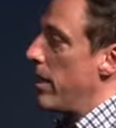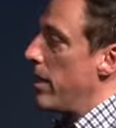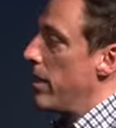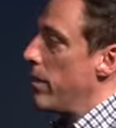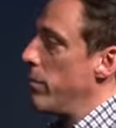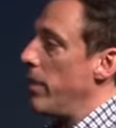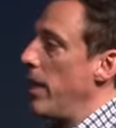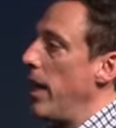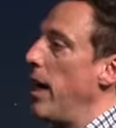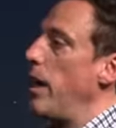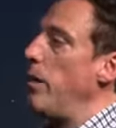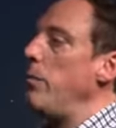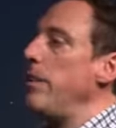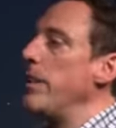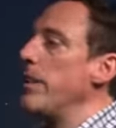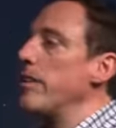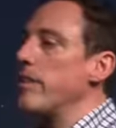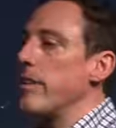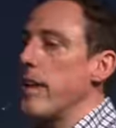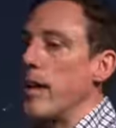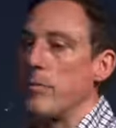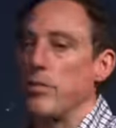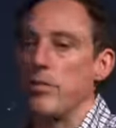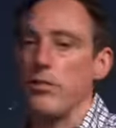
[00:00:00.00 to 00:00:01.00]
But how many
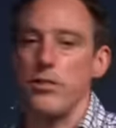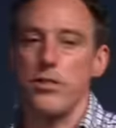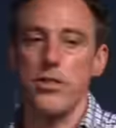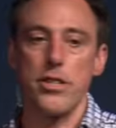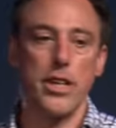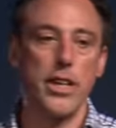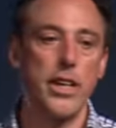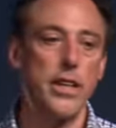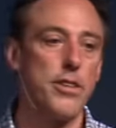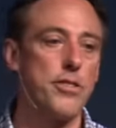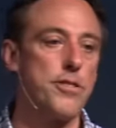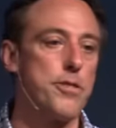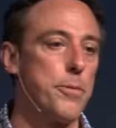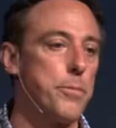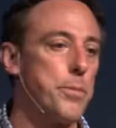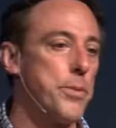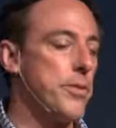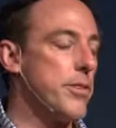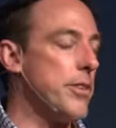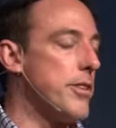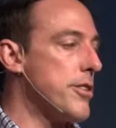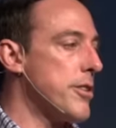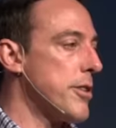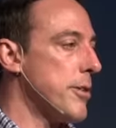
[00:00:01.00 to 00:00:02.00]
times have you changed your
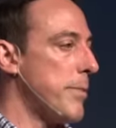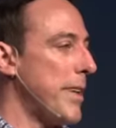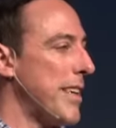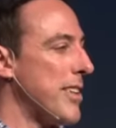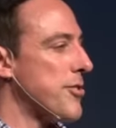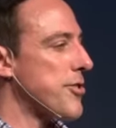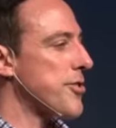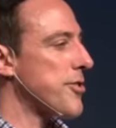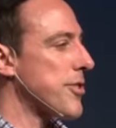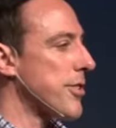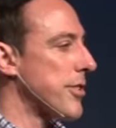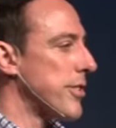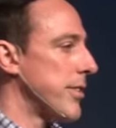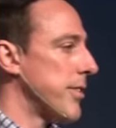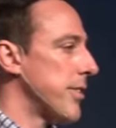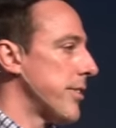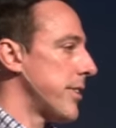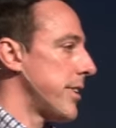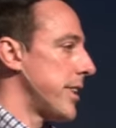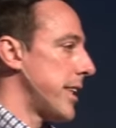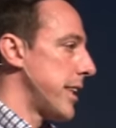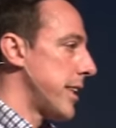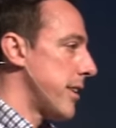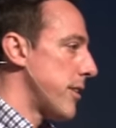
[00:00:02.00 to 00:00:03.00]
position about certain
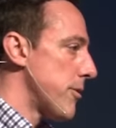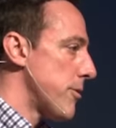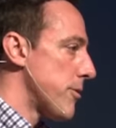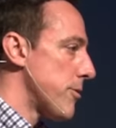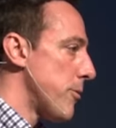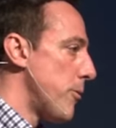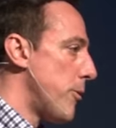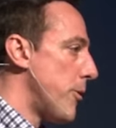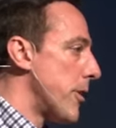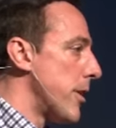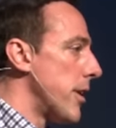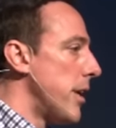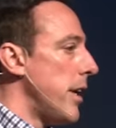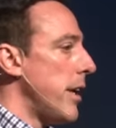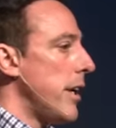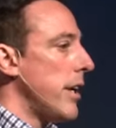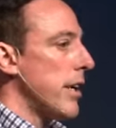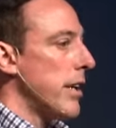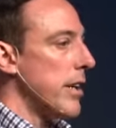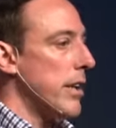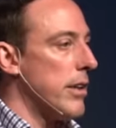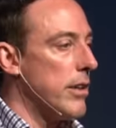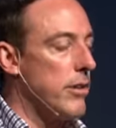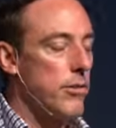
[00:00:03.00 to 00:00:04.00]
things? Or,
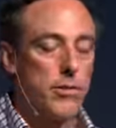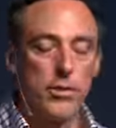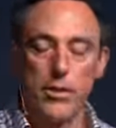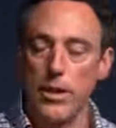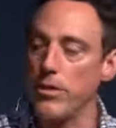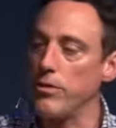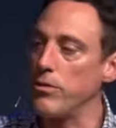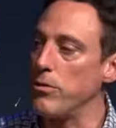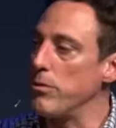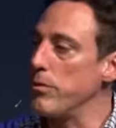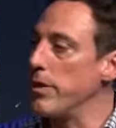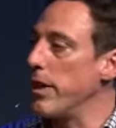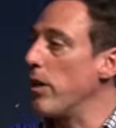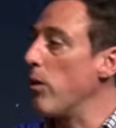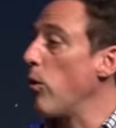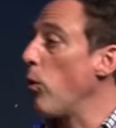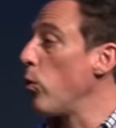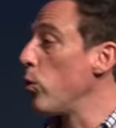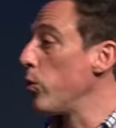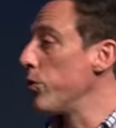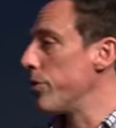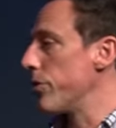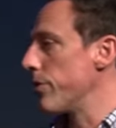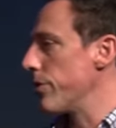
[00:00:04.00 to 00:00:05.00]
you know, as you get
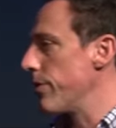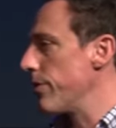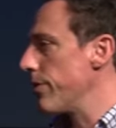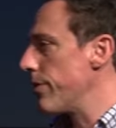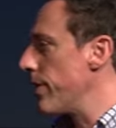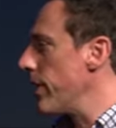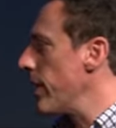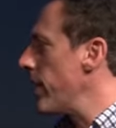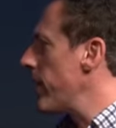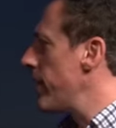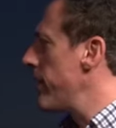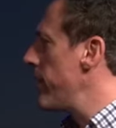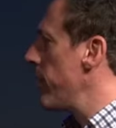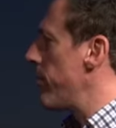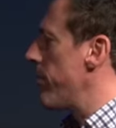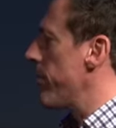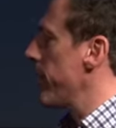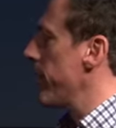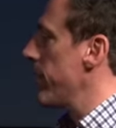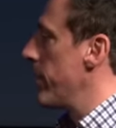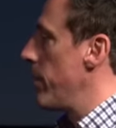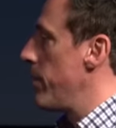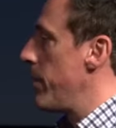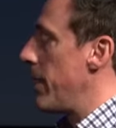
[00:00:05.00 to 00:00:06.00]
older, you think
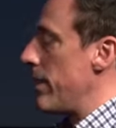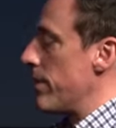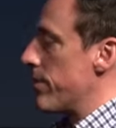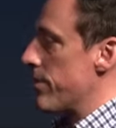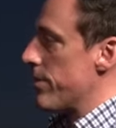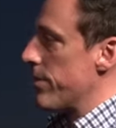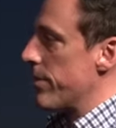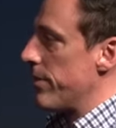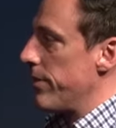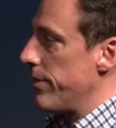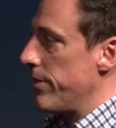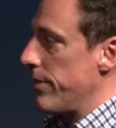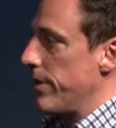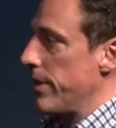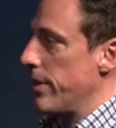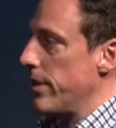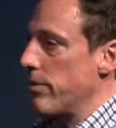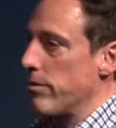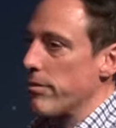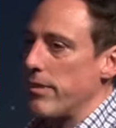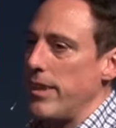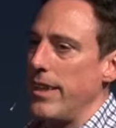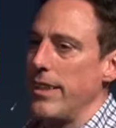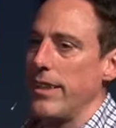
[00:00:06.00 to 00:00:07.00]
differently about certain
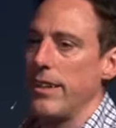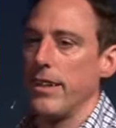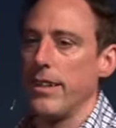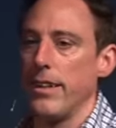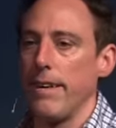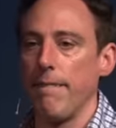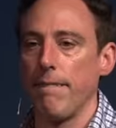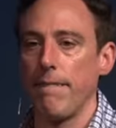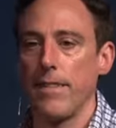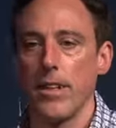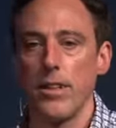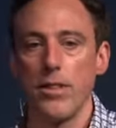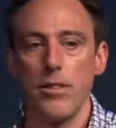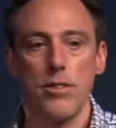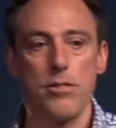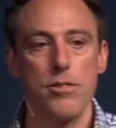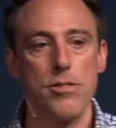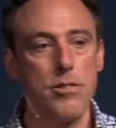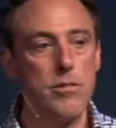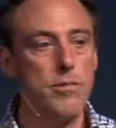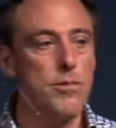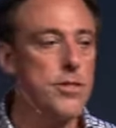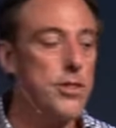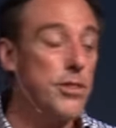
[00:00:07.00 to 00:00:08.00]
things, right?
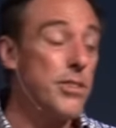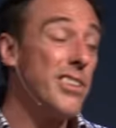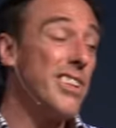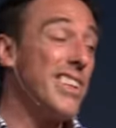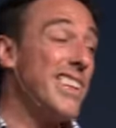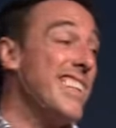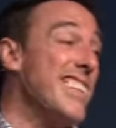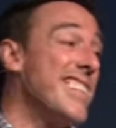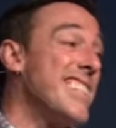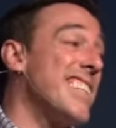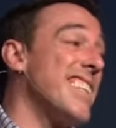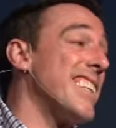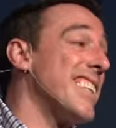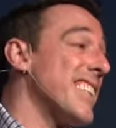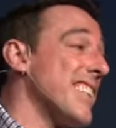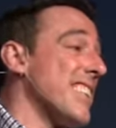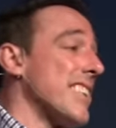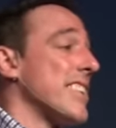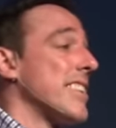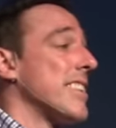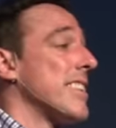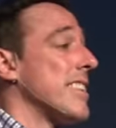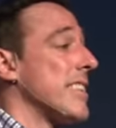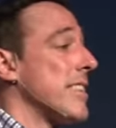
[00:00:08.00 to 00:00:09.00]
So it's good to listen.
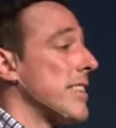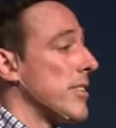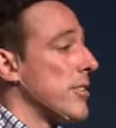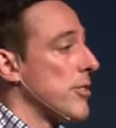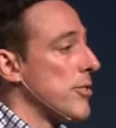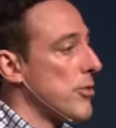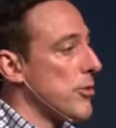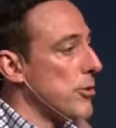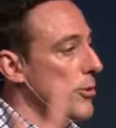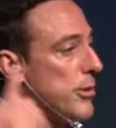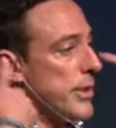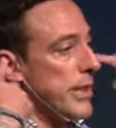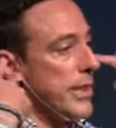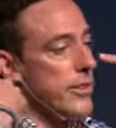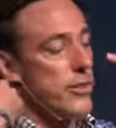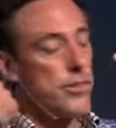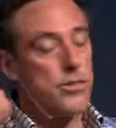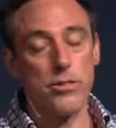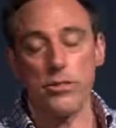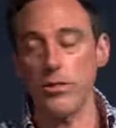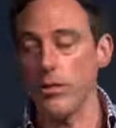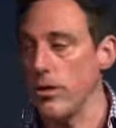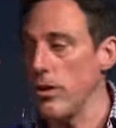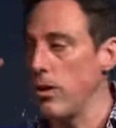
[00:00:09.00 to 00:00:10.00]
Two
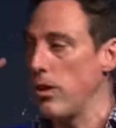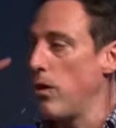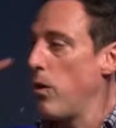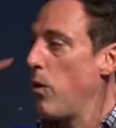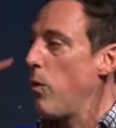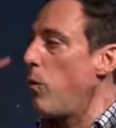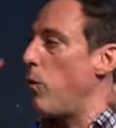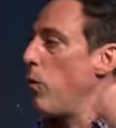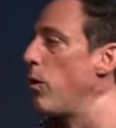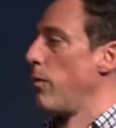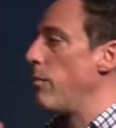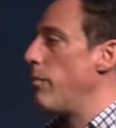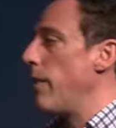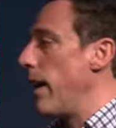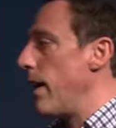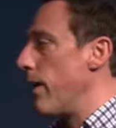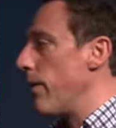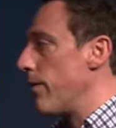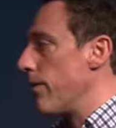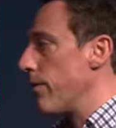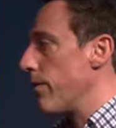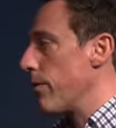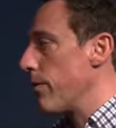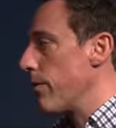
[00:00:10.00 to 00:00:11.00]
ears, one
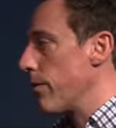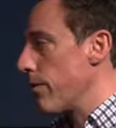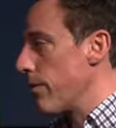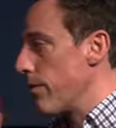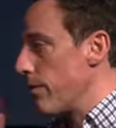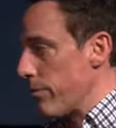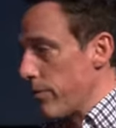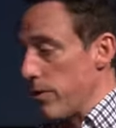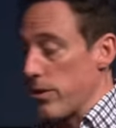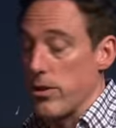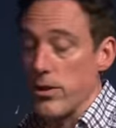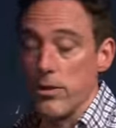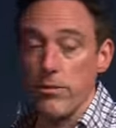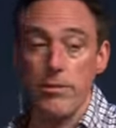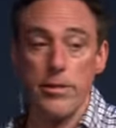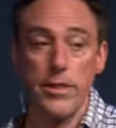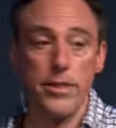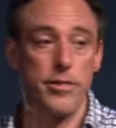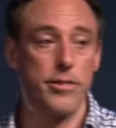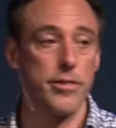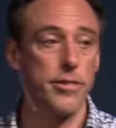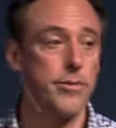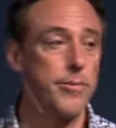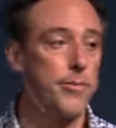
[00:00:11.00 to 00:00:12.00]
mouth, for a good
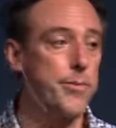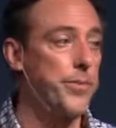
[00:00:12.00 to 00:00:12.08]
reason.